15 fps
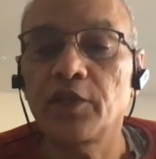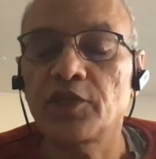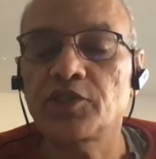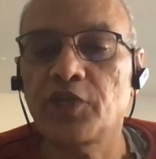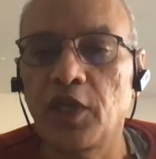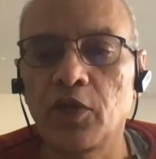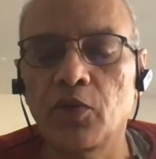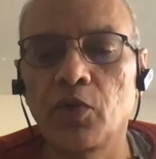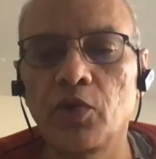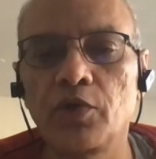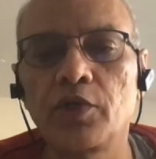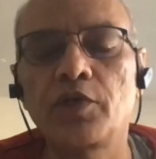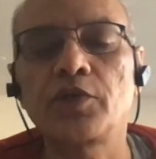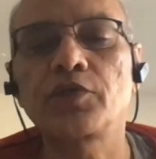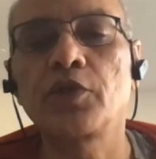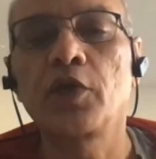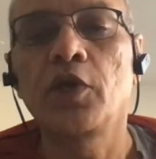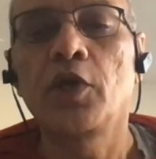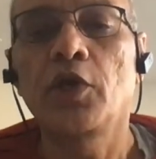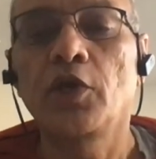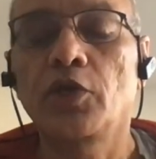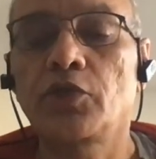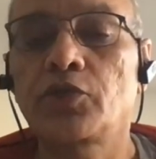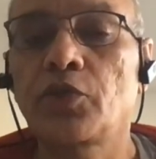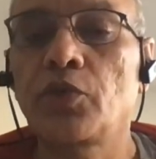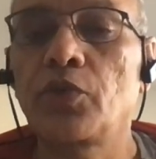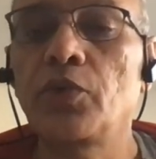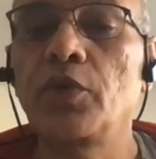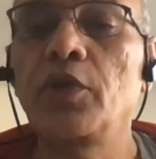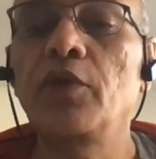stakeholders.
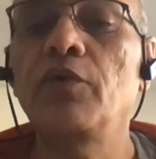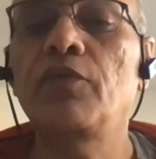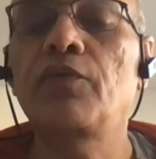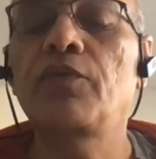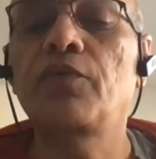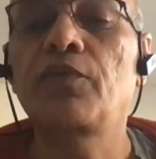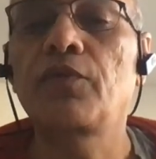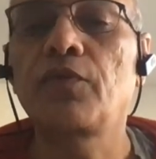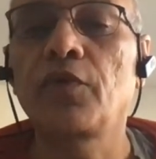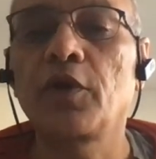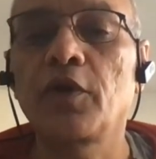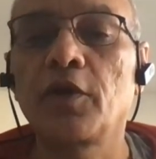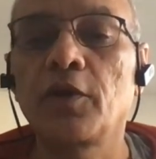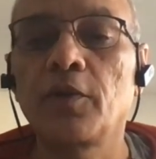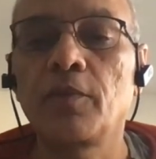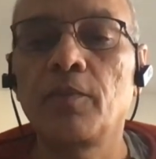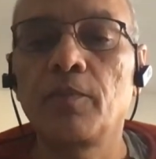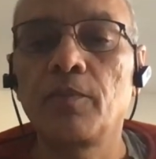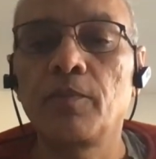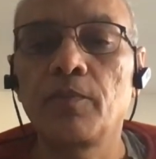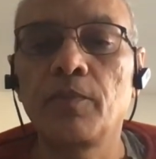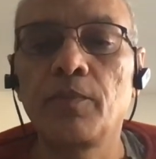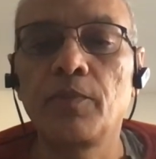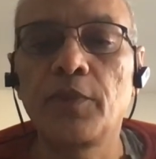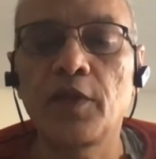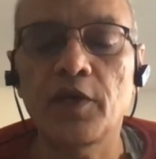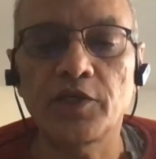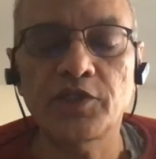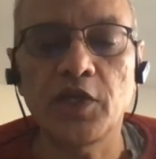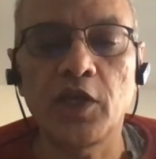So, if there
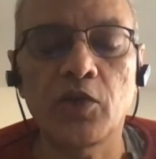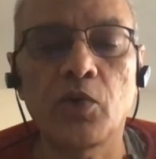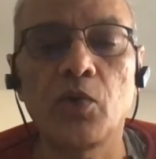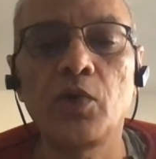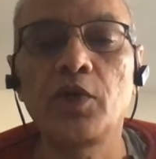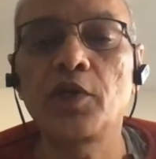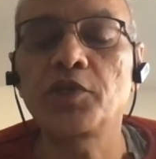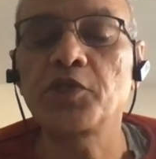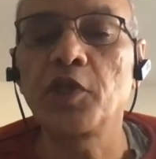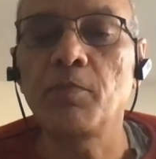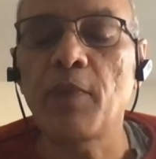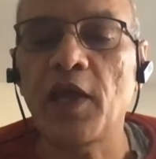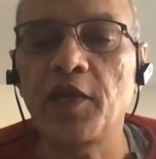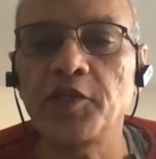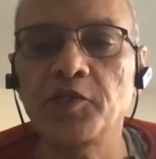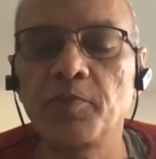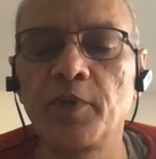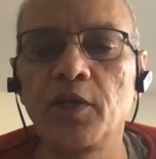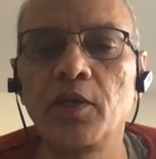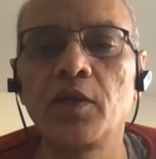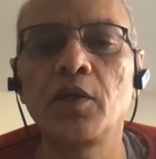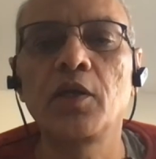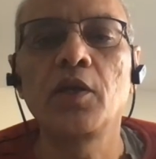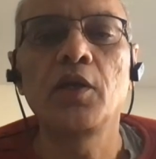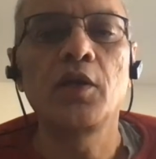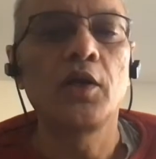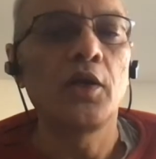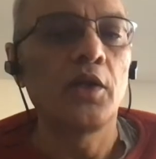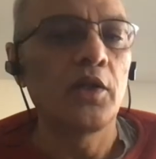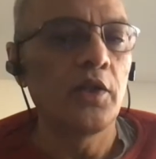are stakeholders in management,
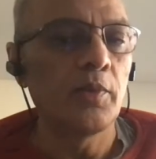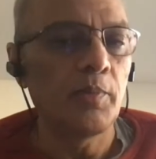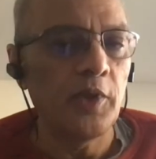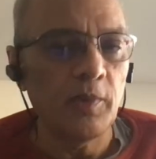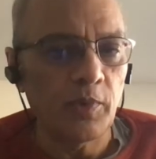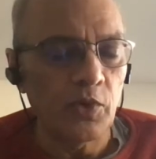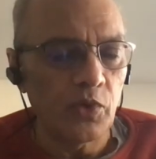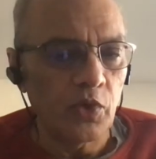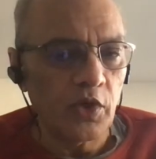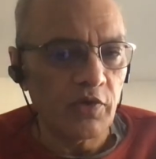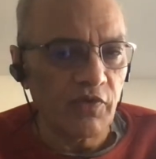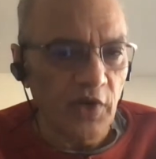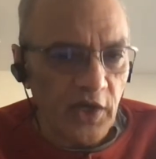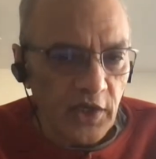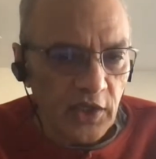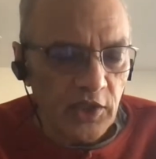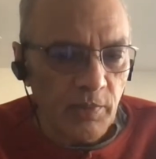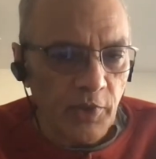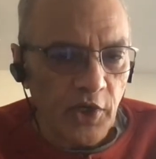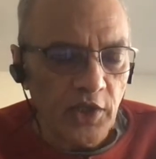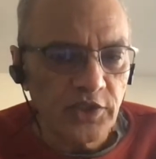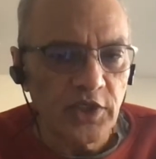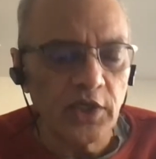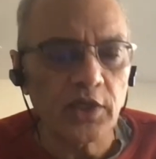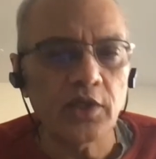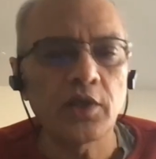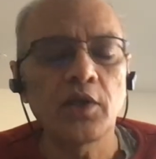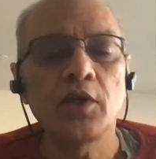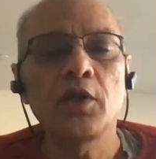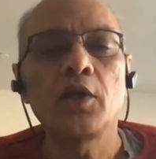the people who are funding the
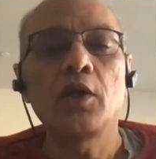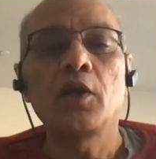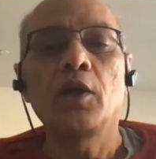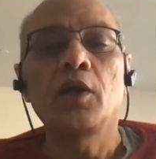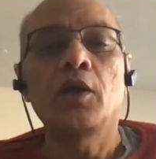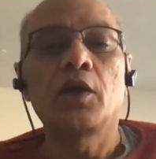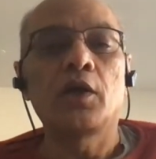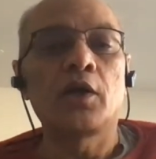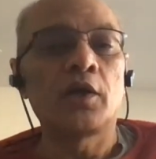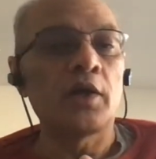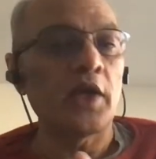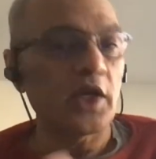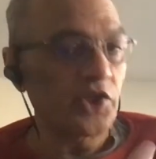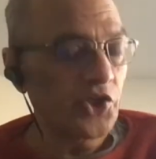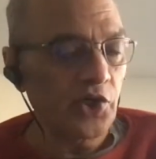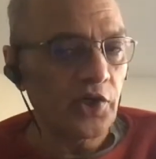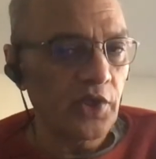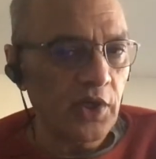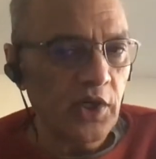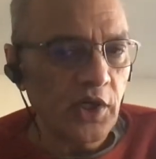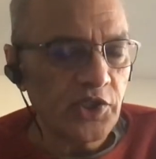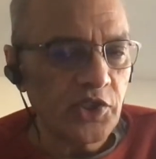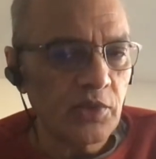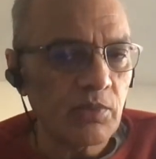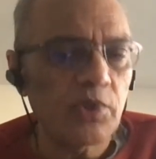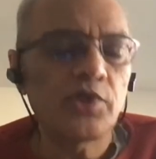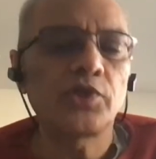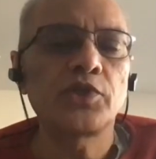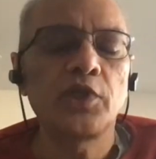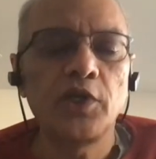project, external
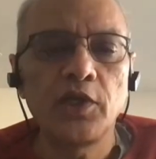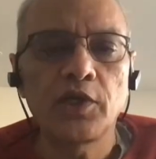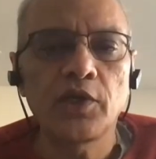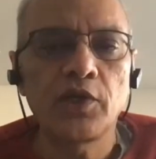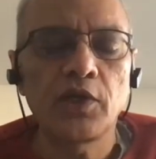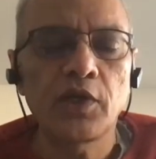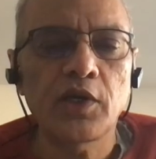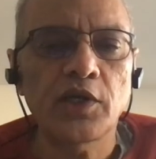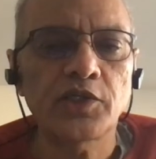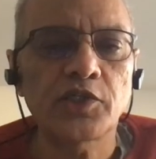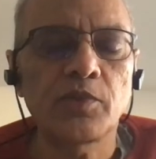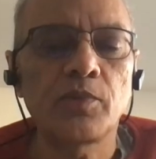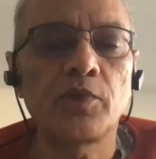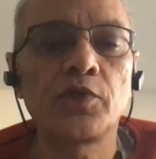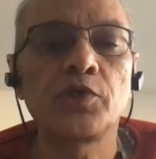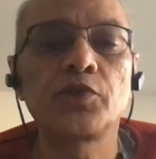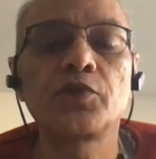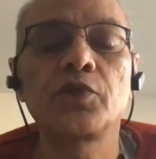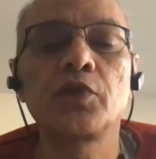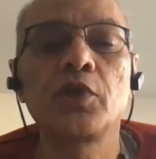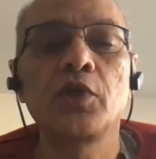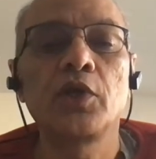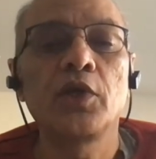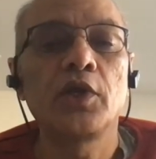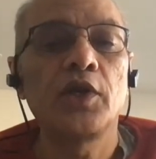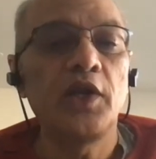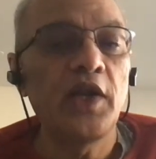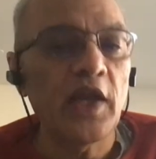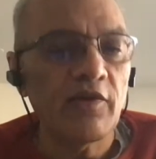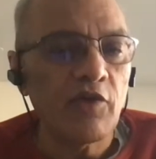customers, internal customers,
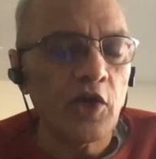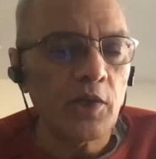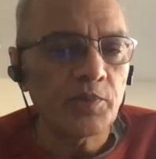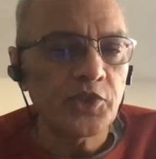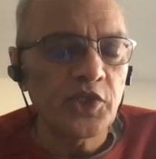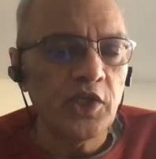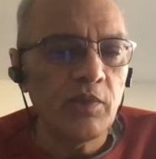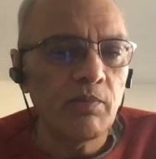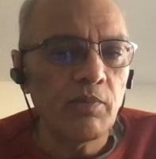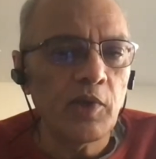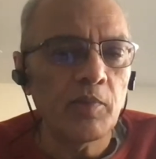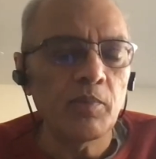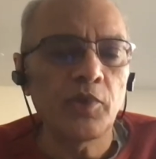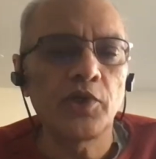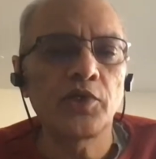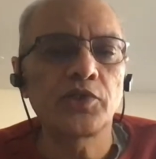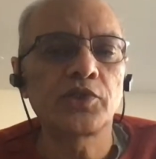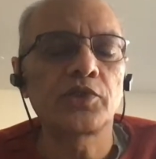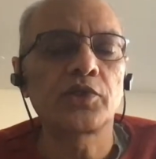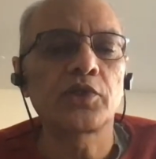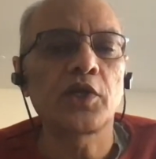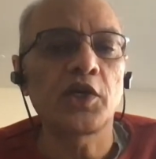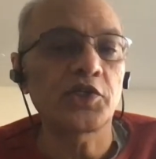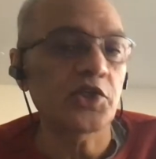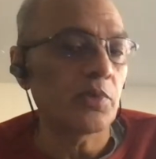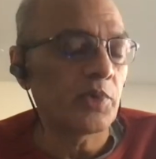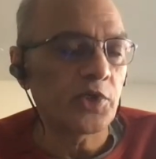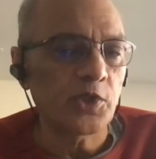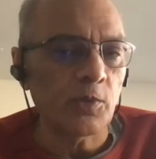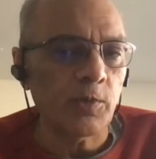DevOps team members,
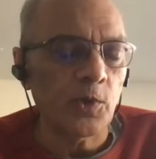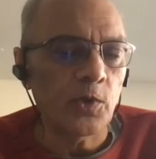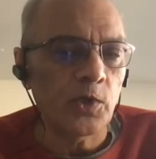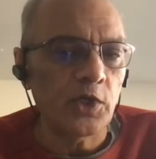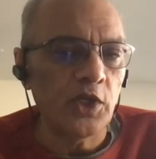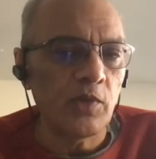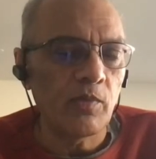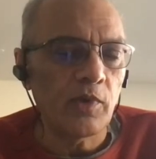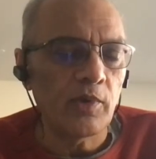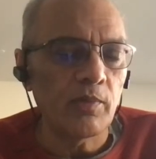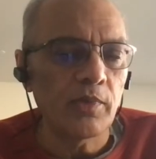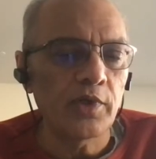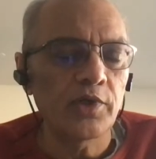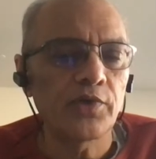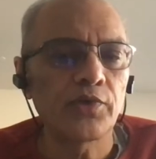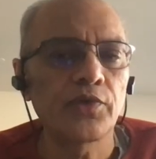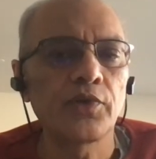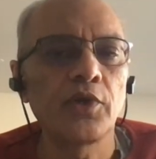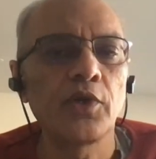customer support team members,